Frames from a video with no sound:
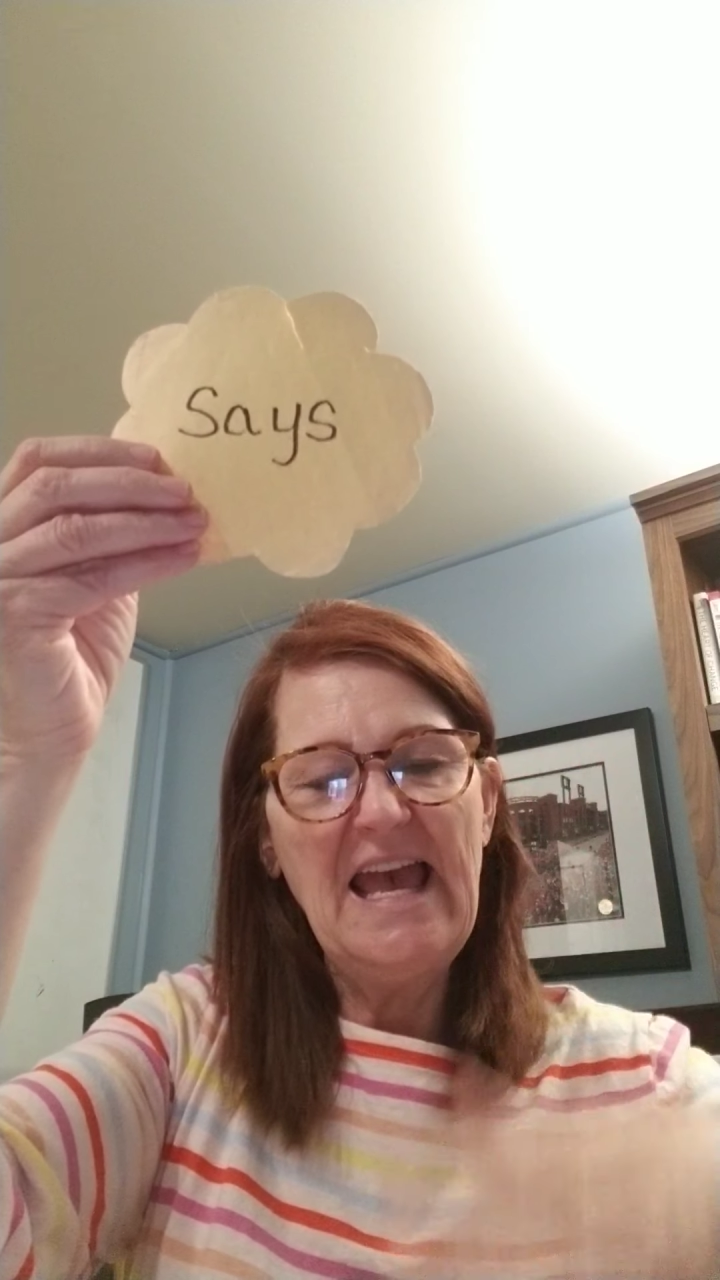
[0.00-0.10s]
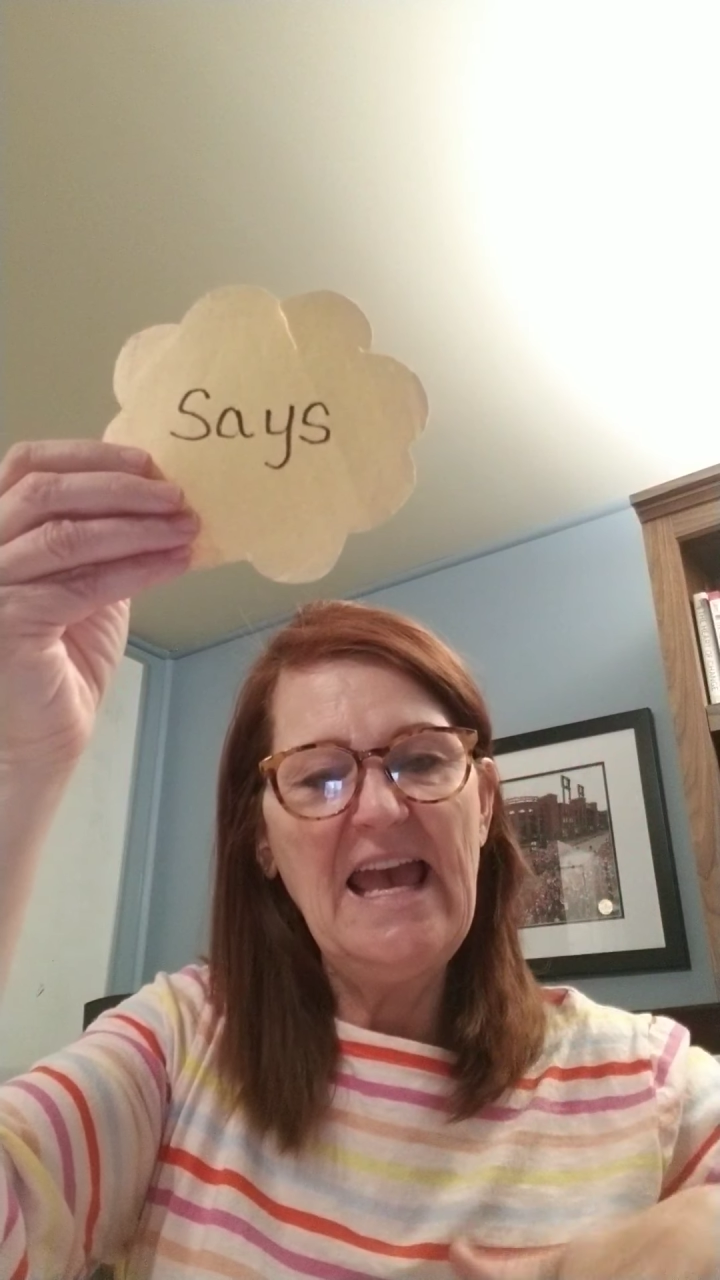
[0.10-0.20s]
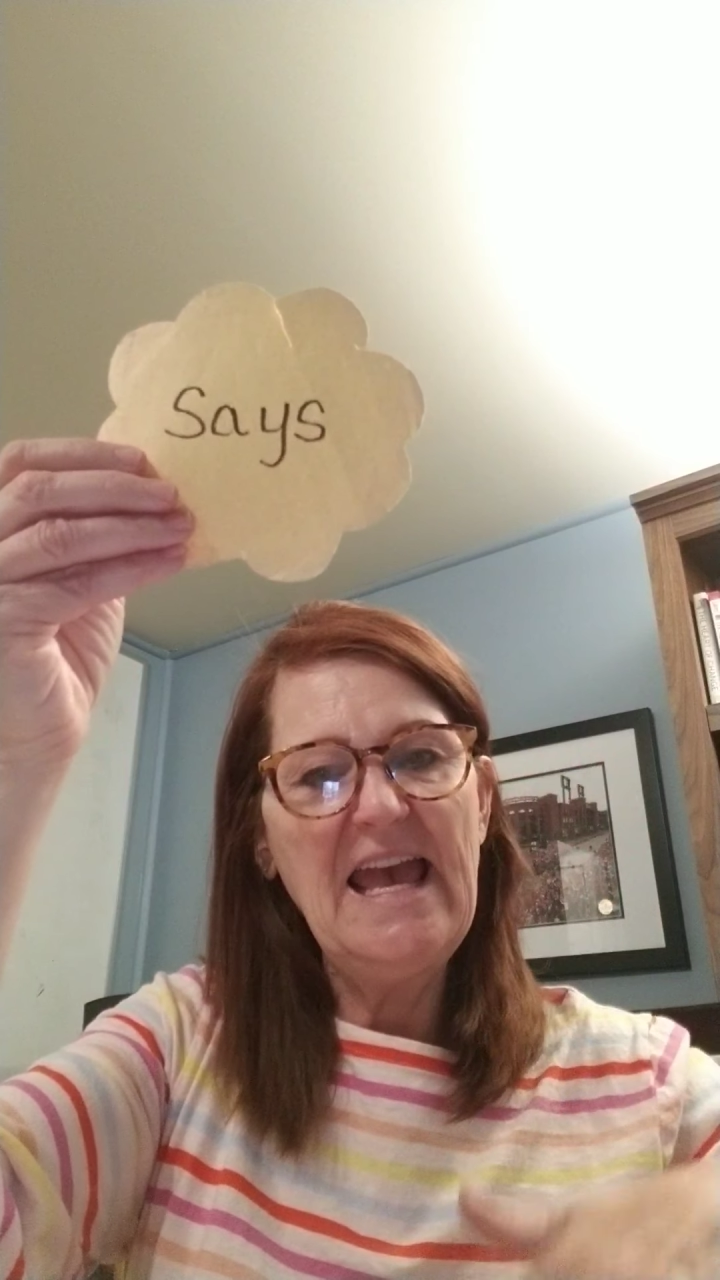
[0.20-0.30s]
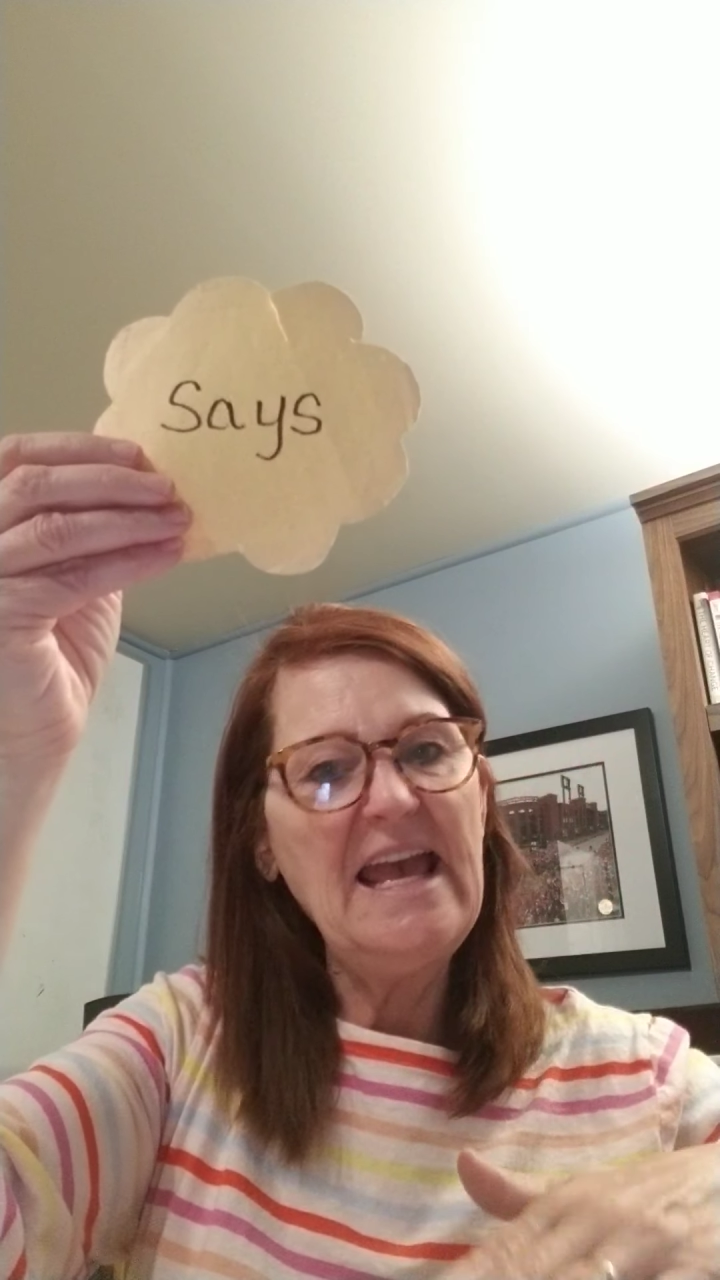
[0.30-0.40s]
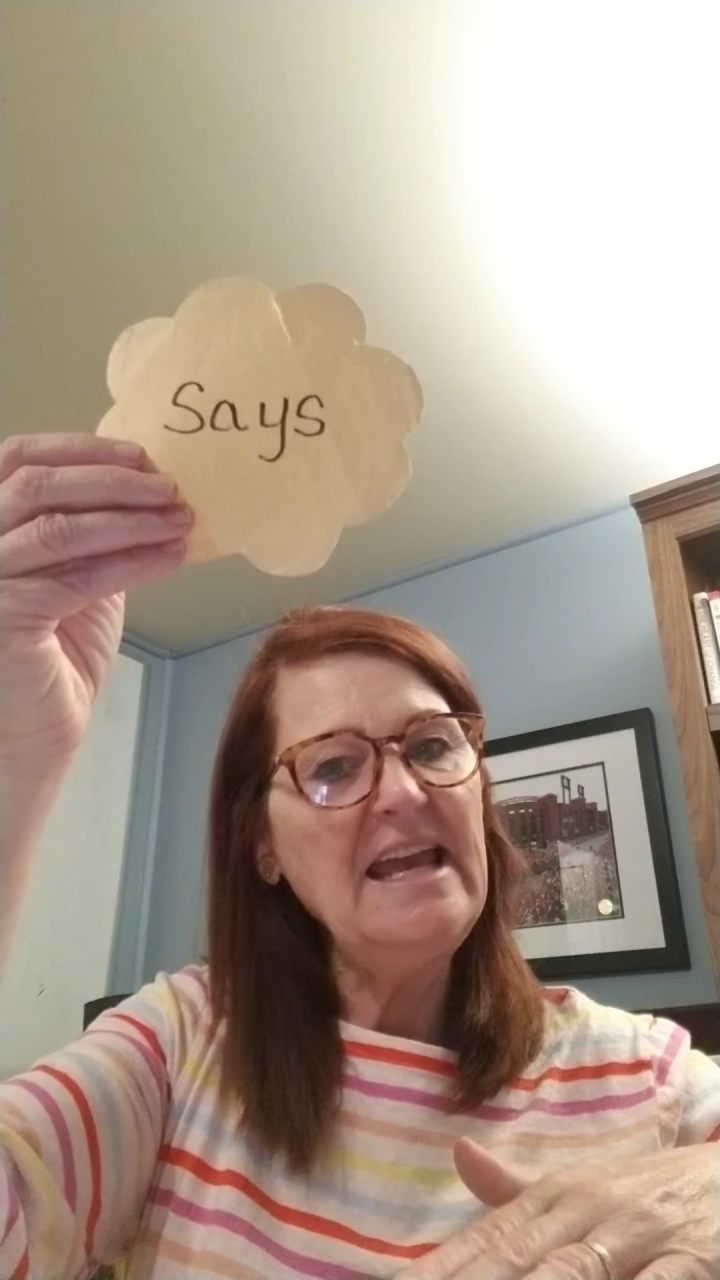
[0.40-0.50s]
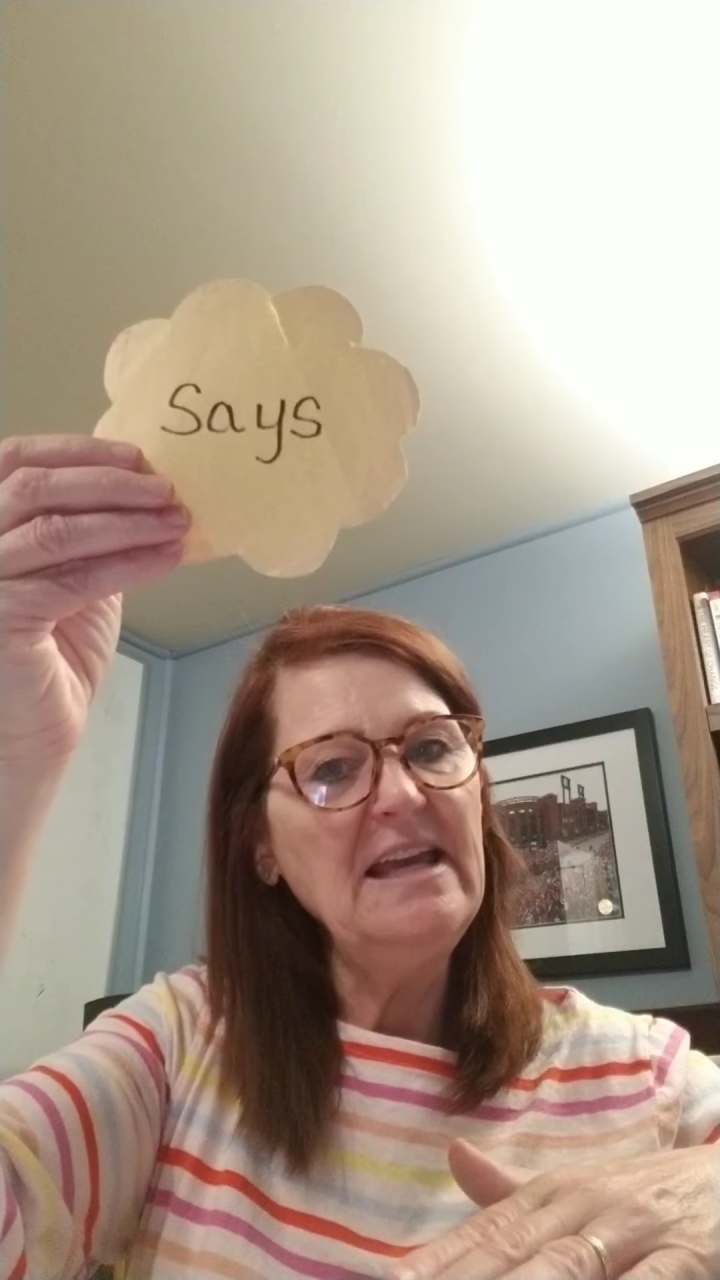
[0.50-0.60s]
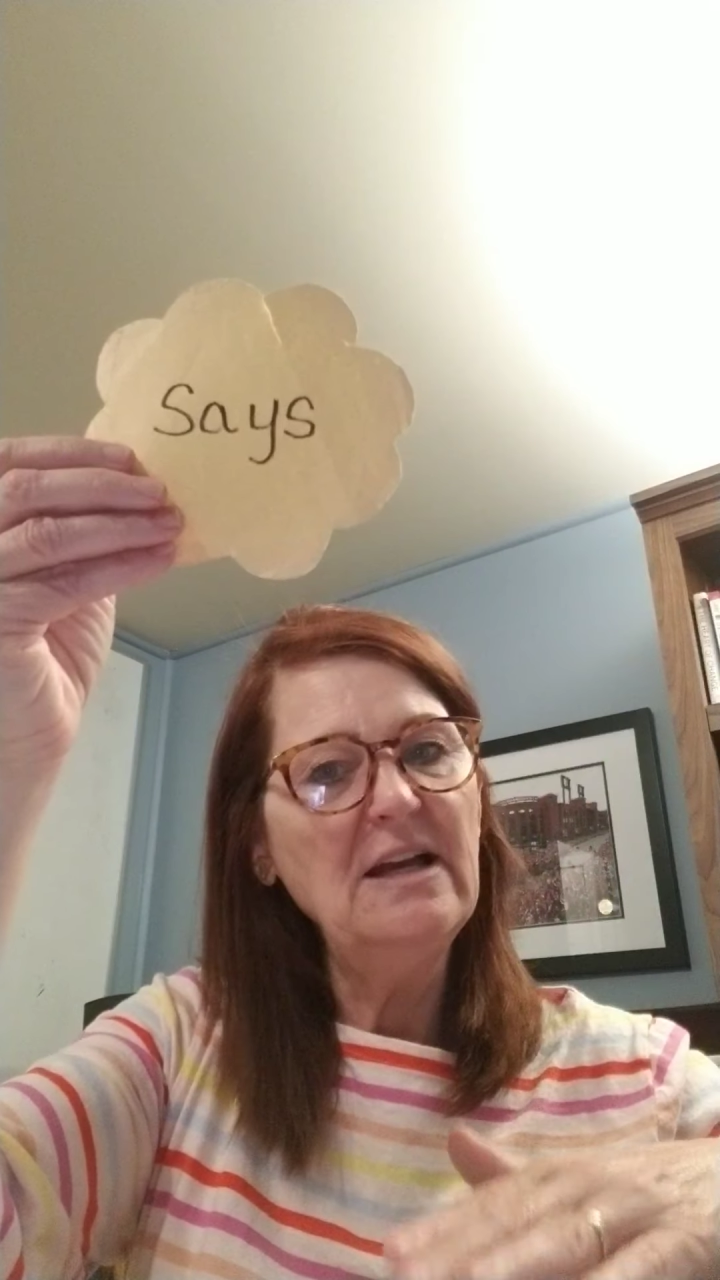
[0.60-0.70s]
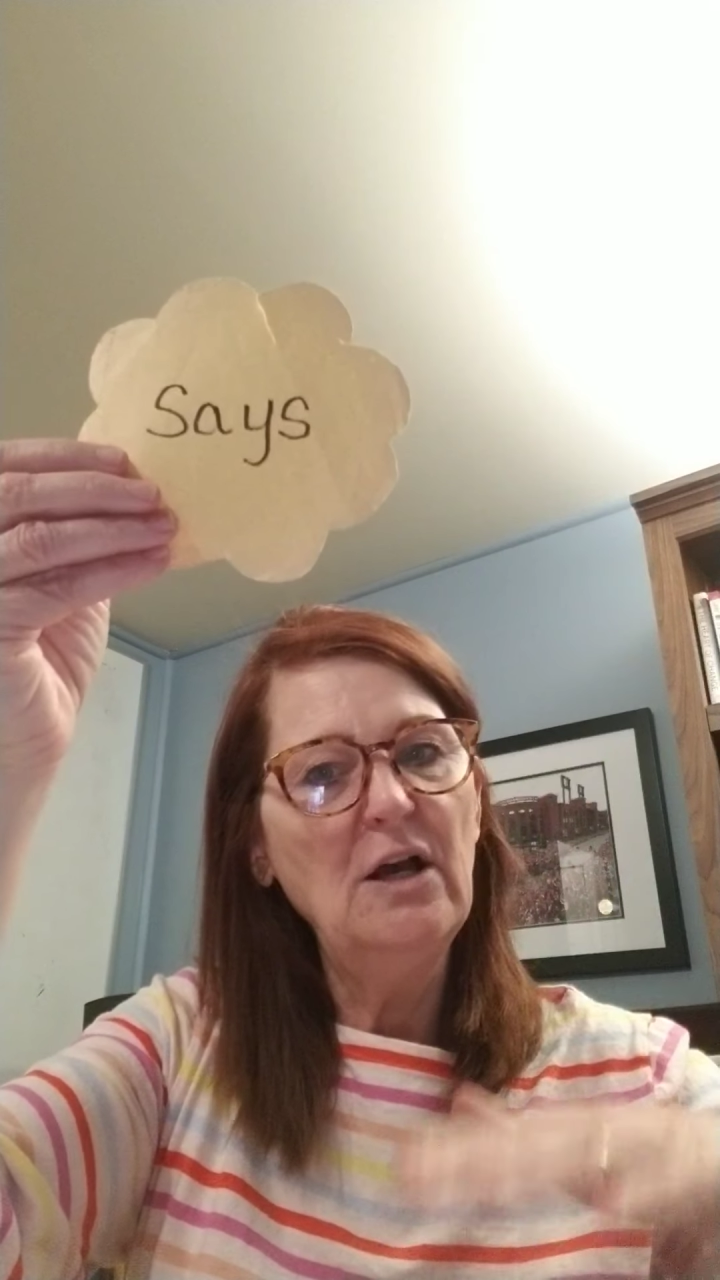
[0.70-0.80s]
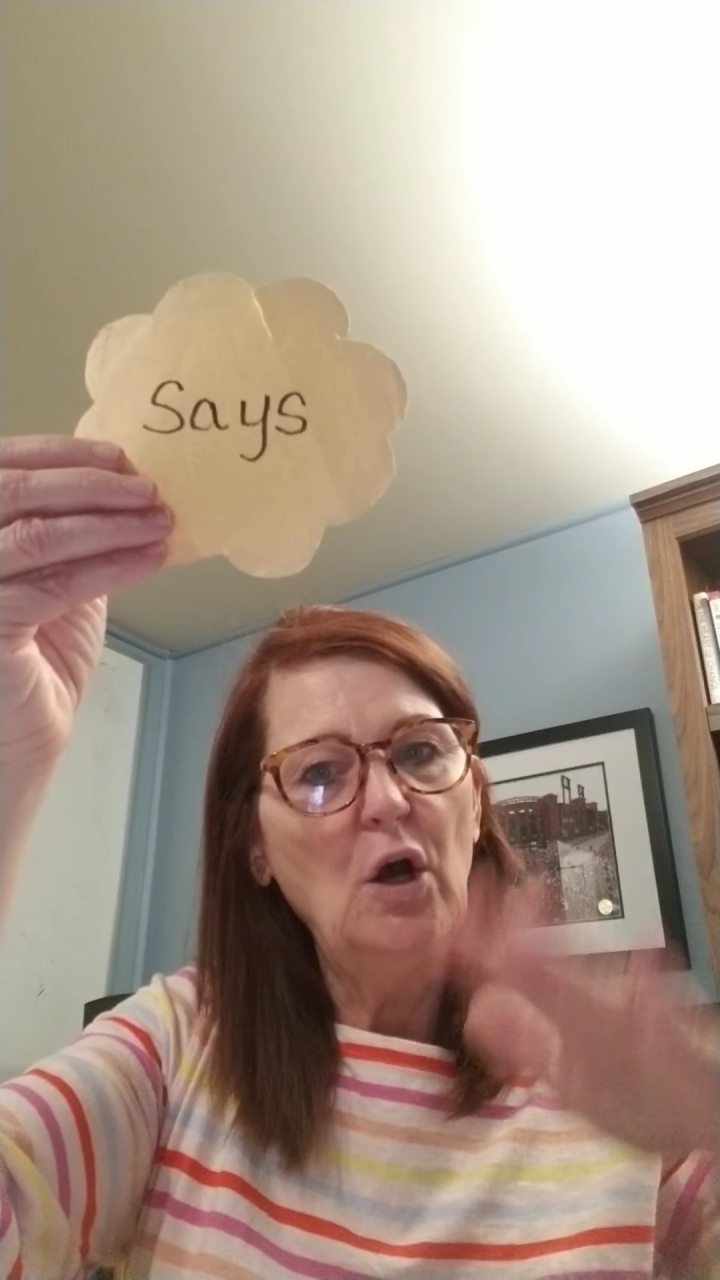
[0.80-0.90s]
A